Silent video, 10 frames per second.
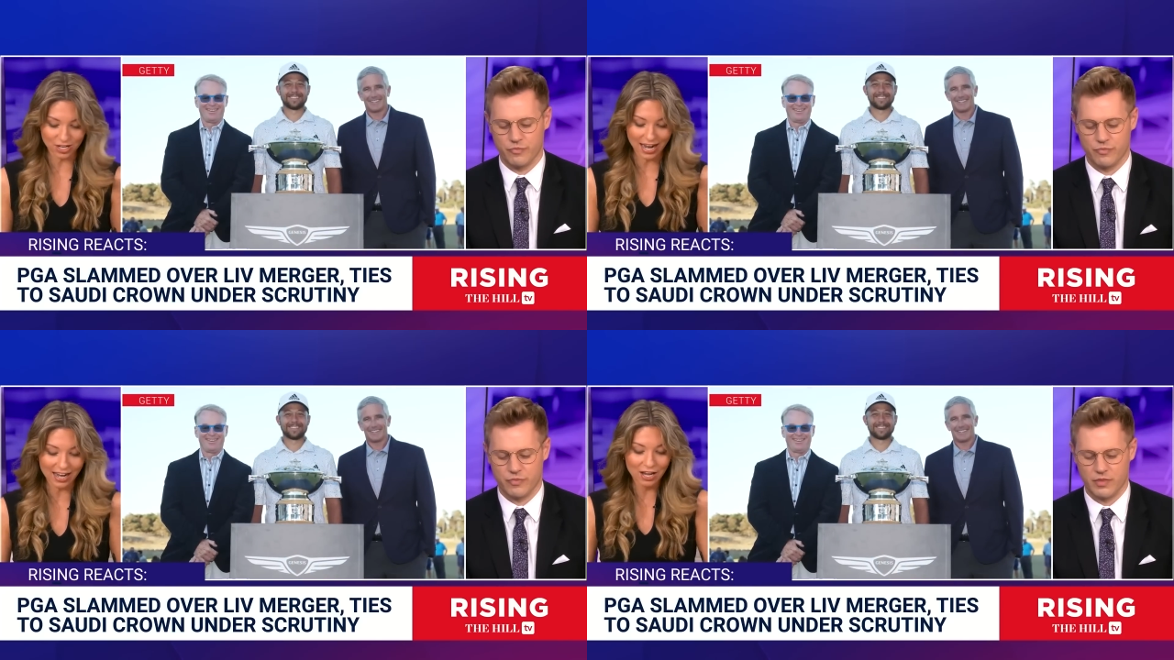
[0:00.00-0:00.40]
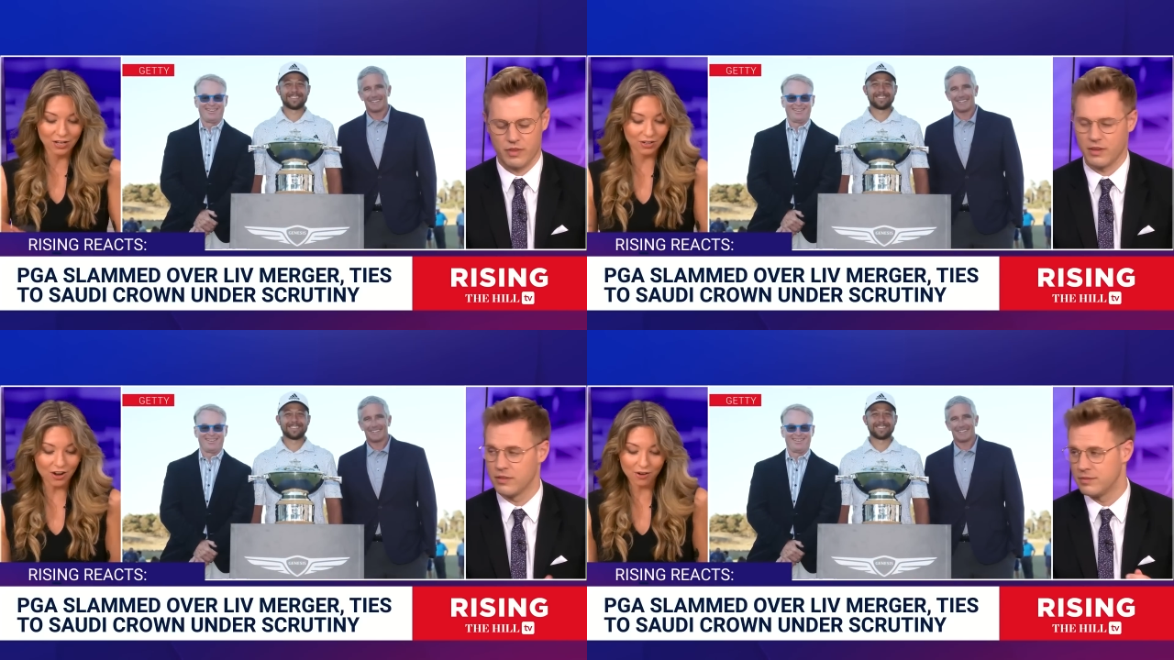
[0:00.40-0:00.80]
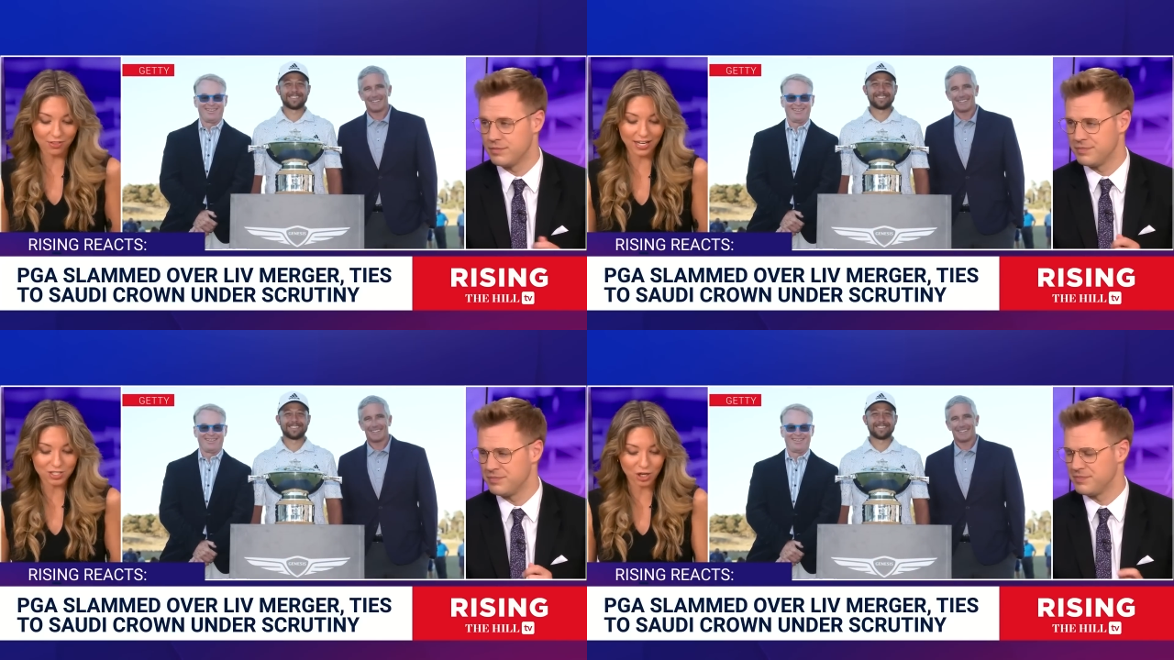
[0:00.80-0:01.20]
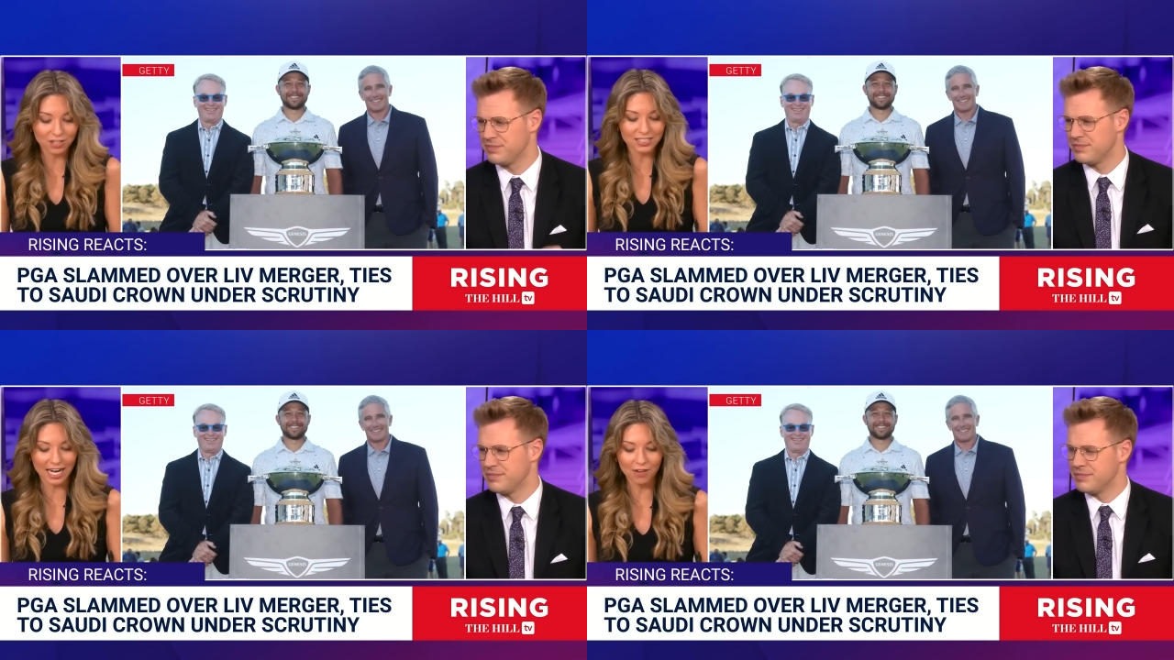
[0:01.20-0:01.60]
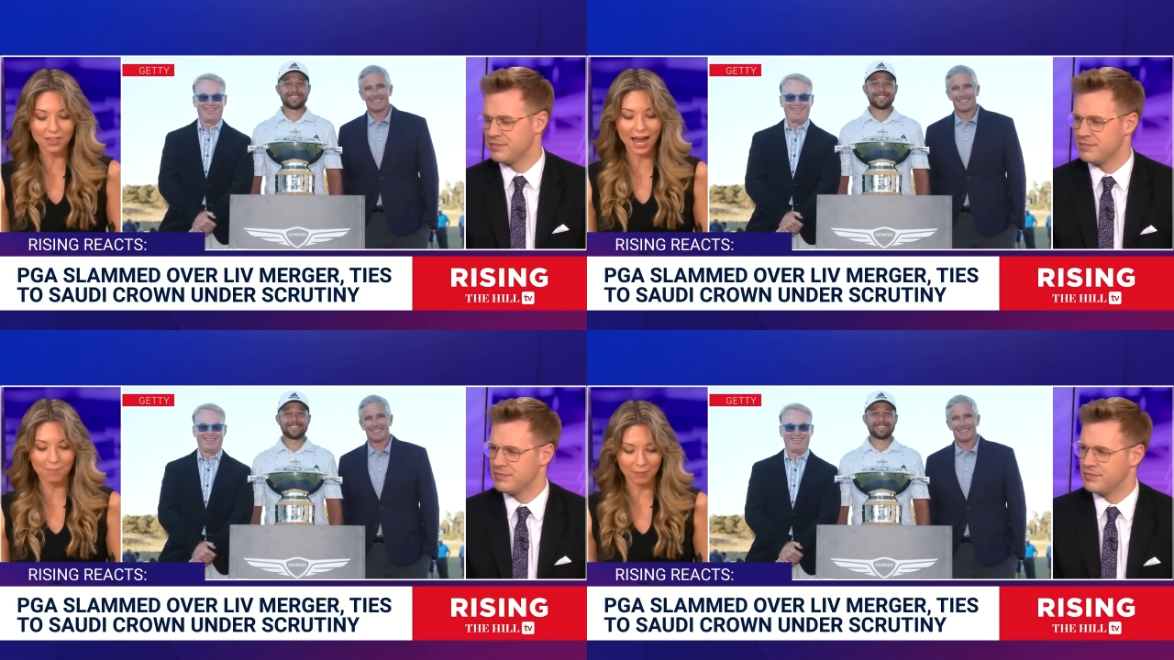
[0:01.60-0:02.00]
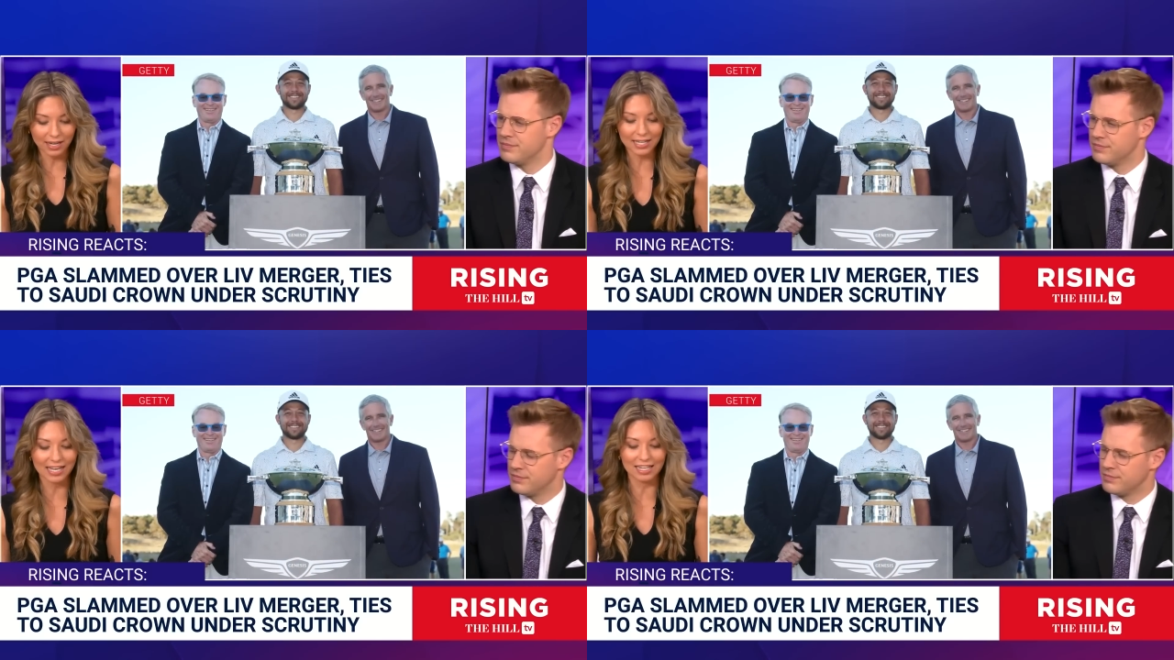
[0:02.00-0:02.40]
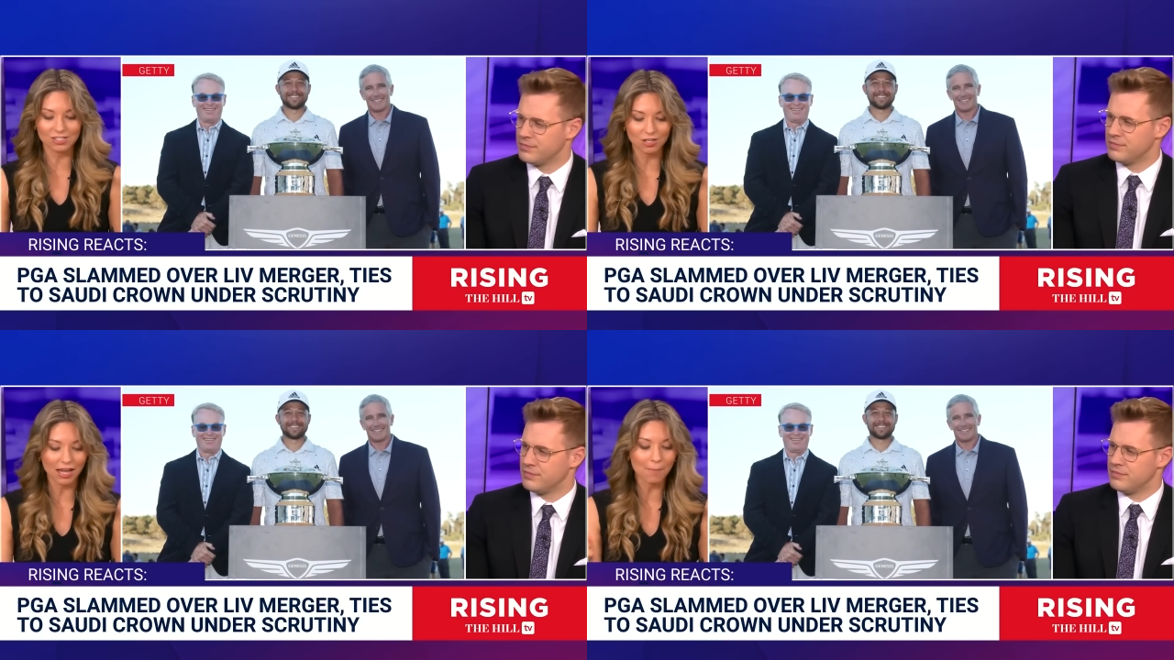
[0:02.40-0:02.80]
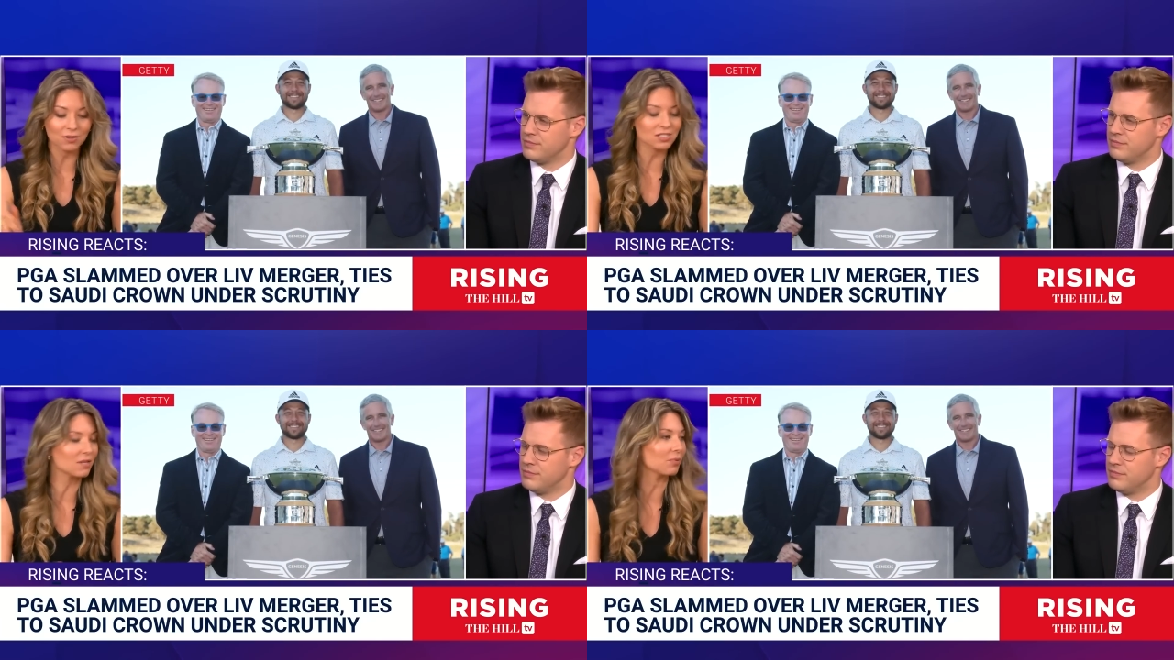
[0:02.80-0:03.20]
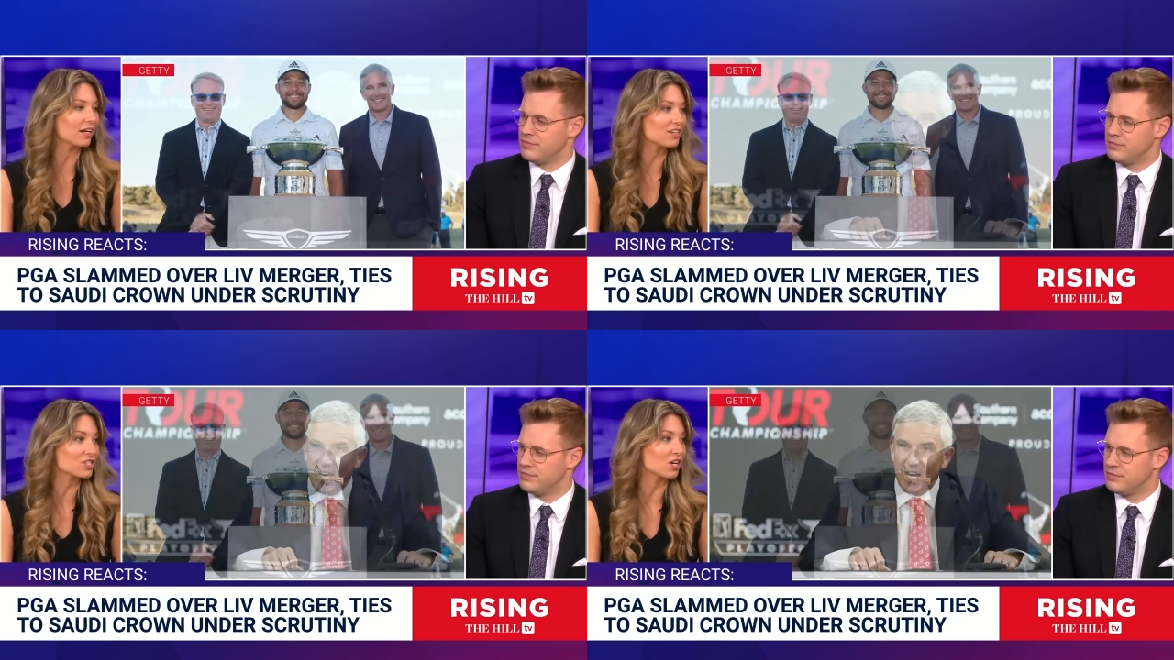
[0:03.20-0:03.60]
Speaker 1: A? No, they turned down that money. And so that puts the players in